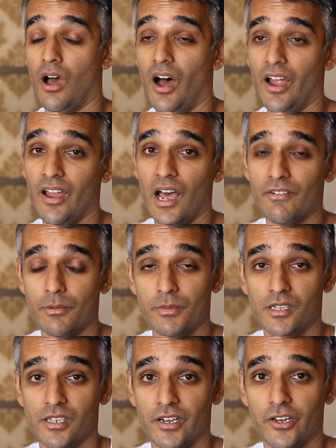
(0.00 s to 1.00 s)
I have $1
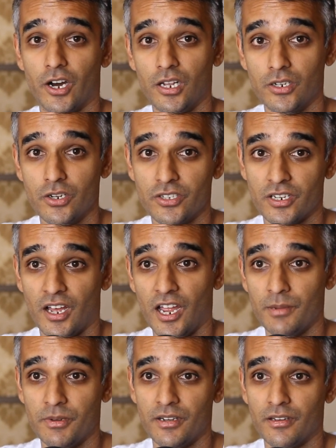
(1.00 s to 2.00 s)
million and
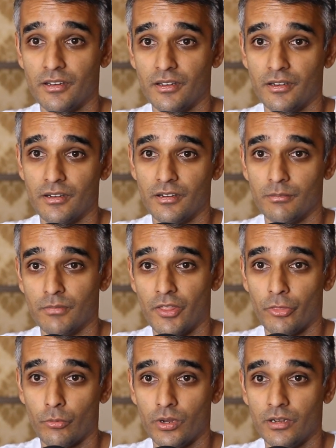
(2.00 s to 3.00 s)
I'm in a
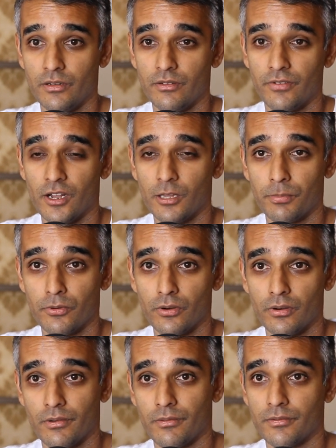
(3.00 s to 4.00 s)
month-3
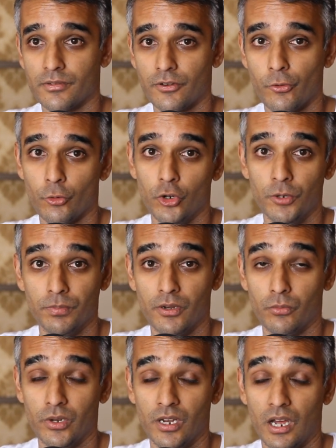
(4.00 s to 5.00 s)
developer group
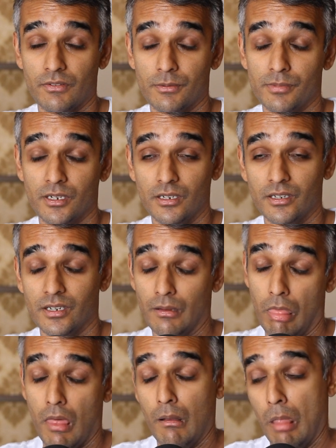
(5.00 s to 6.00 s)
and we have a building
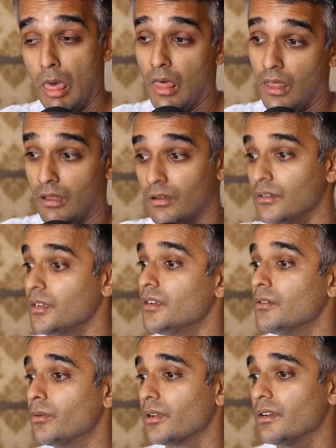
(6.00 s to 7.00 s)
and then
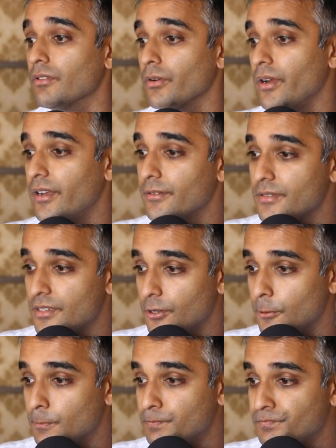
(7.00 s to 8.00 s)
whatever, right?
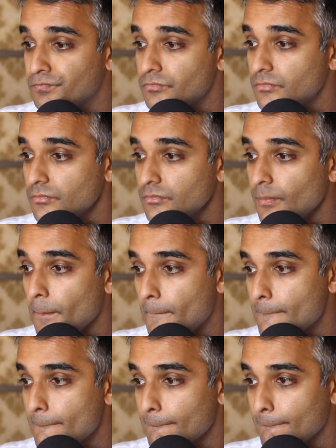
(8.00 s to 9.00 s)
So,
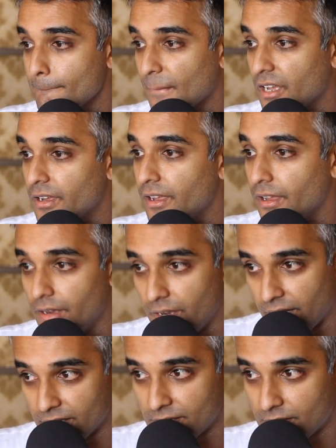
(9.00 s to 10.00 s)
okay,
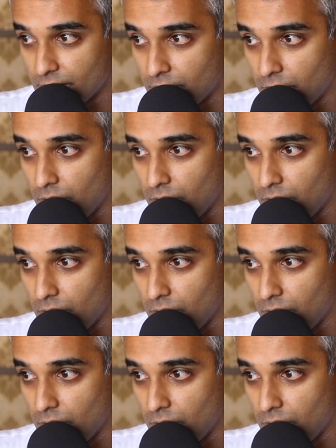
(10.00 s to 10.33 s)
next.